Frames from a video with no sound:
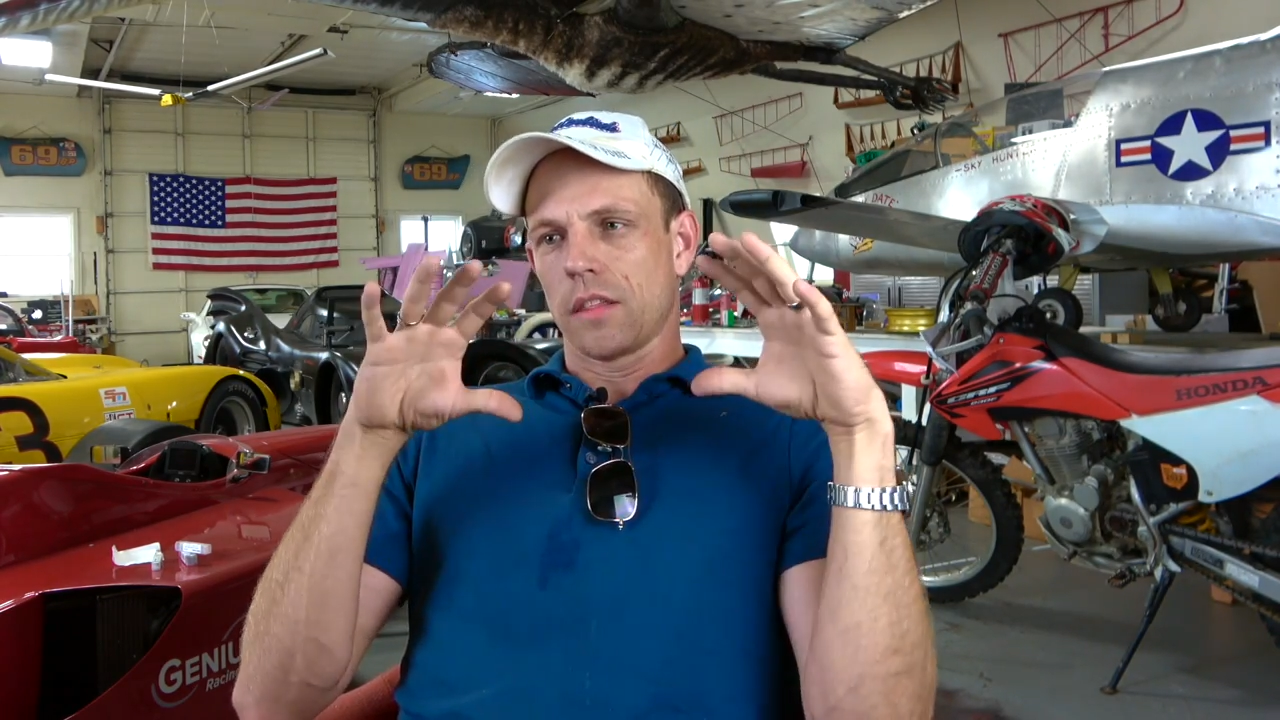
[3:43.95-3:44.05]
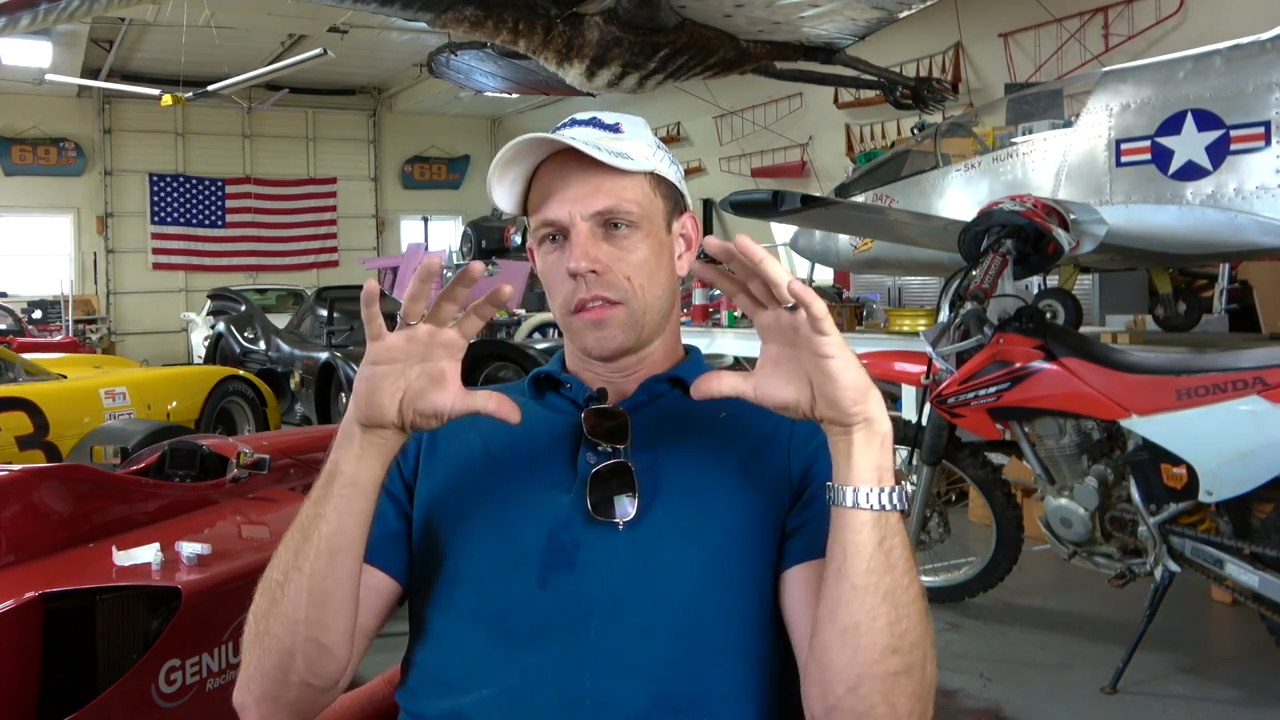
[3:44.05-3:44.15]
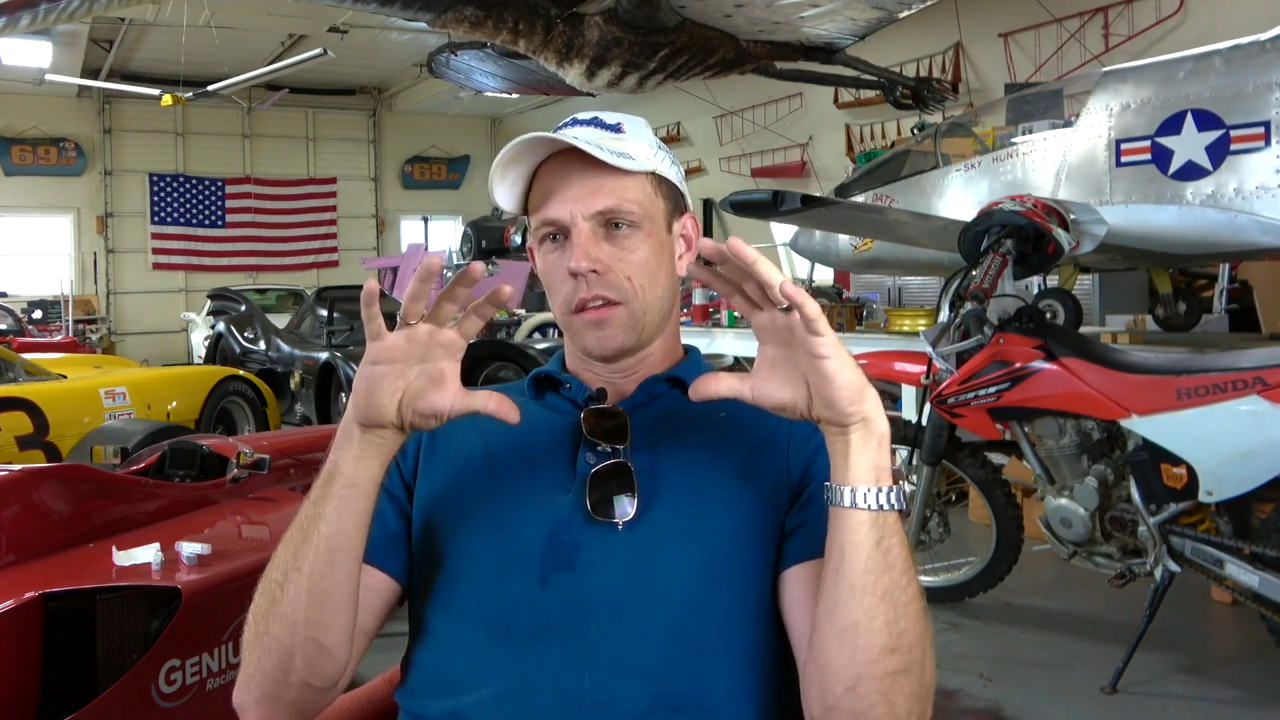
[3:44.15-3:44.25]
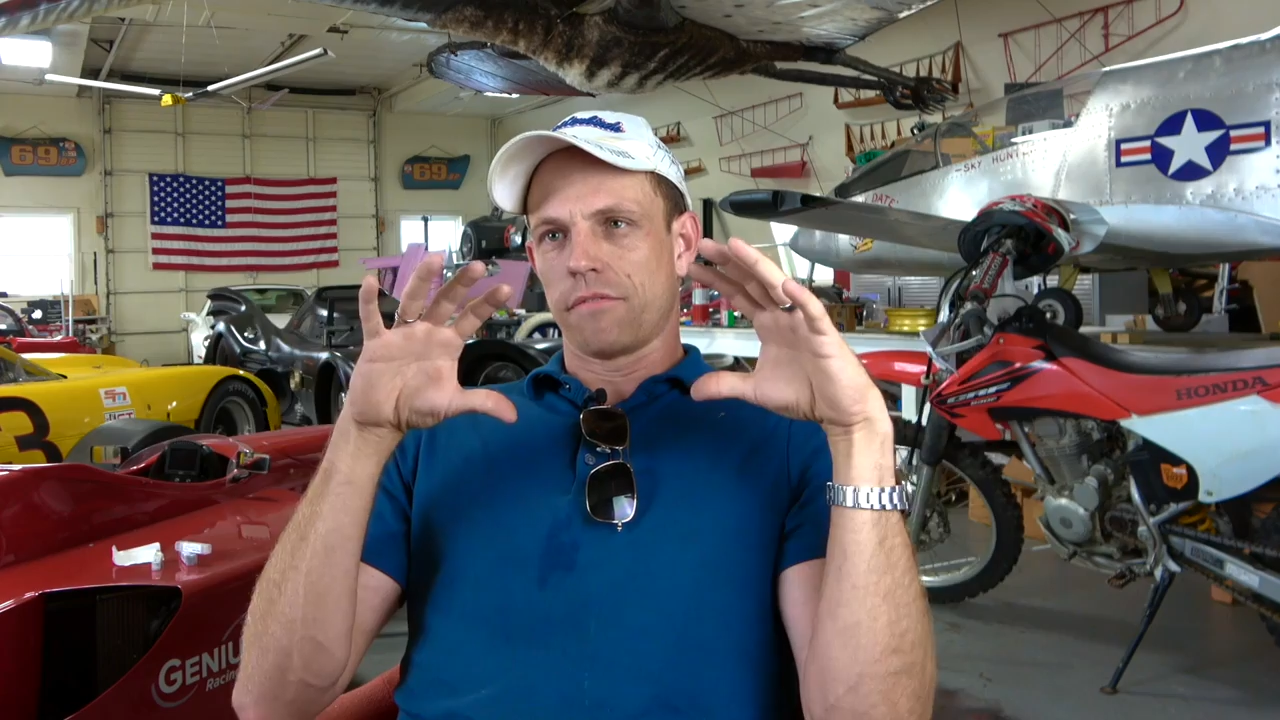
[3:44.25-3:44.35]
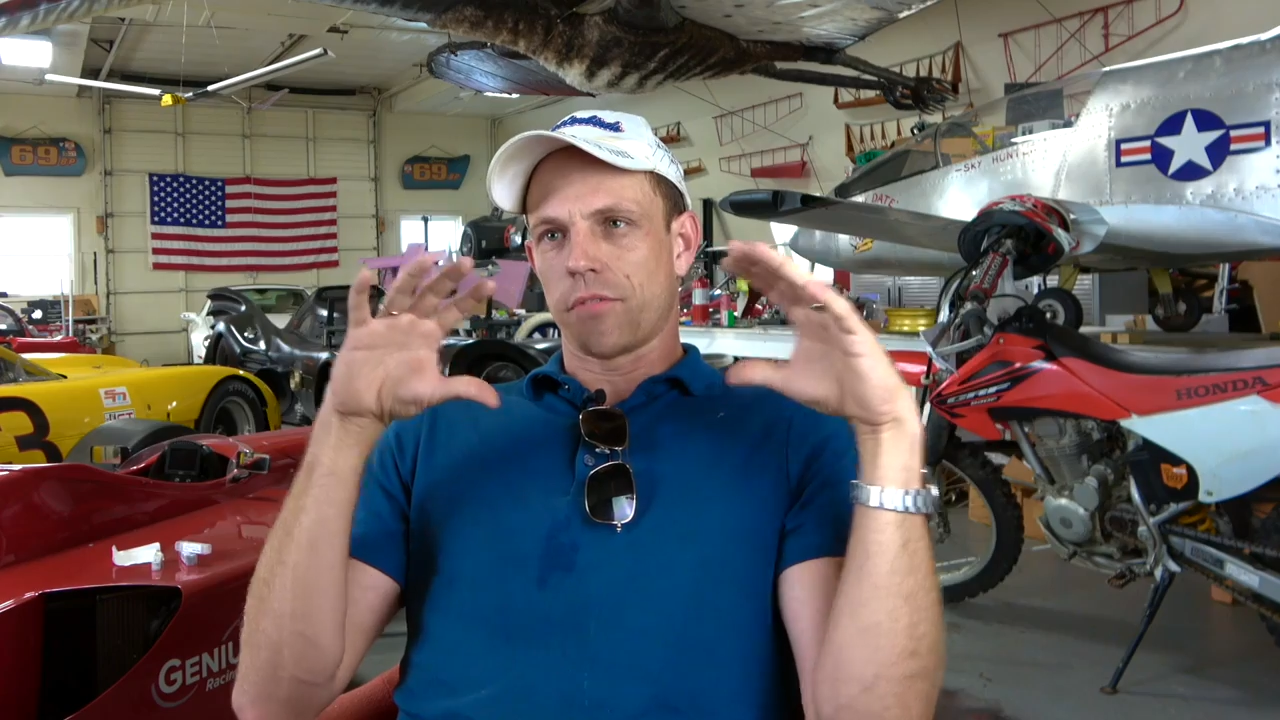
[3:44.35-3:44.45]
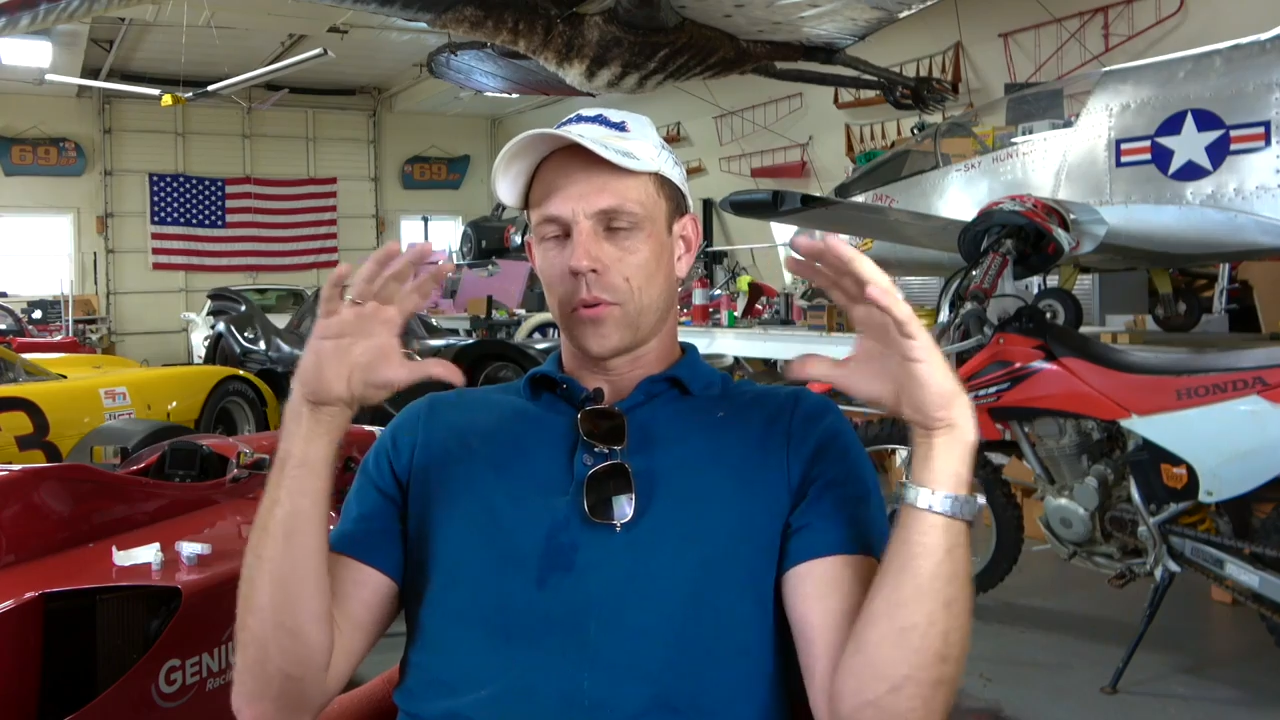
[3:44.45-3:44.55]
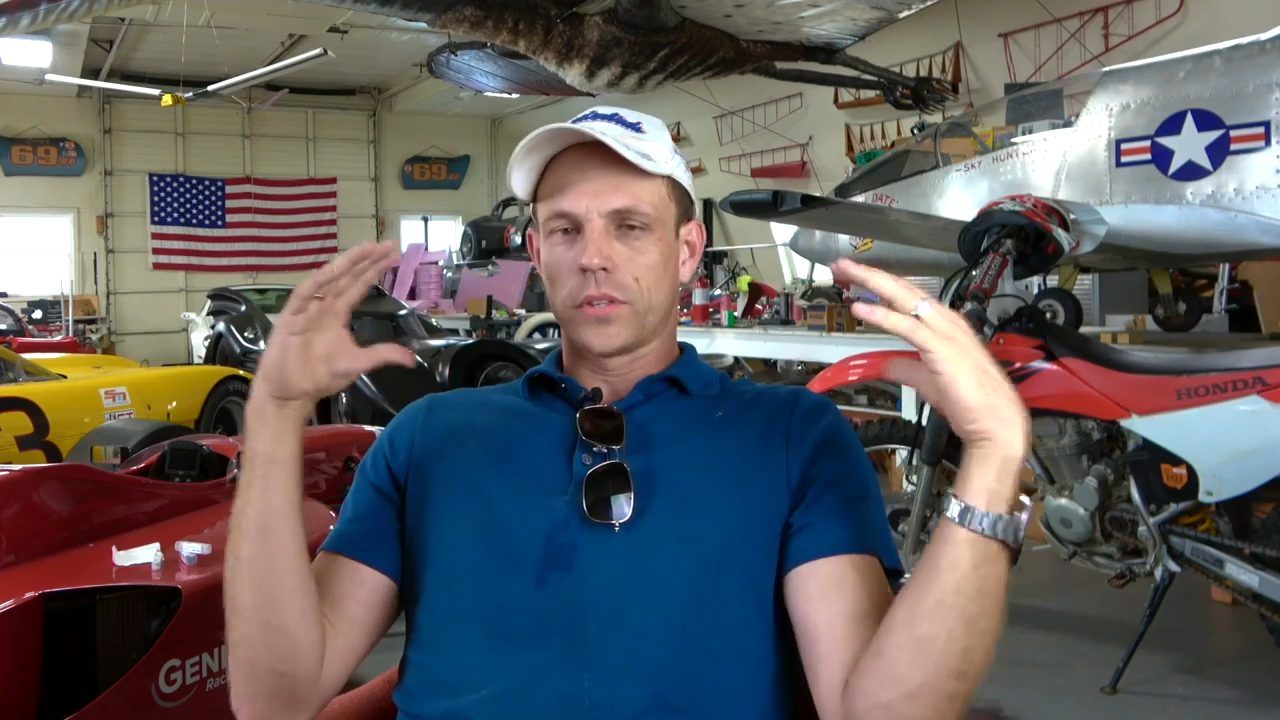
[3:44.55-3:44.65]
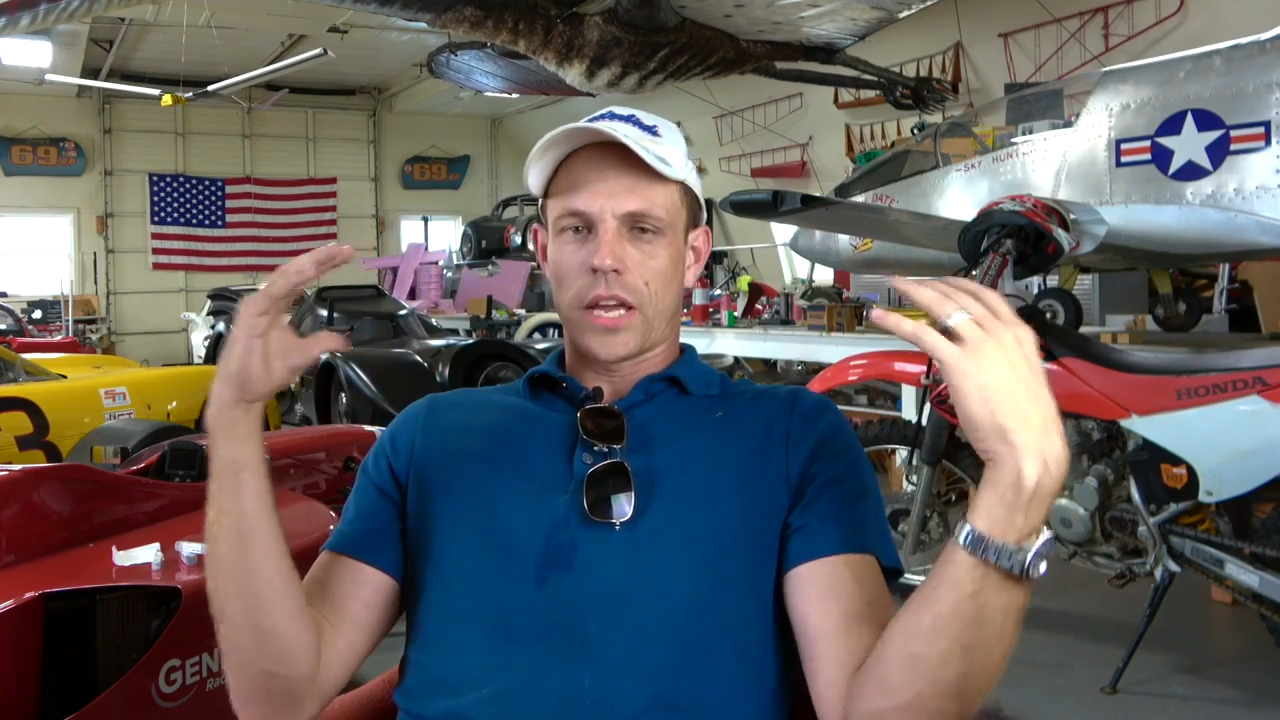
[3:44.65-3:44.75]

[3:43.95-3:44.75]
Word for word: the full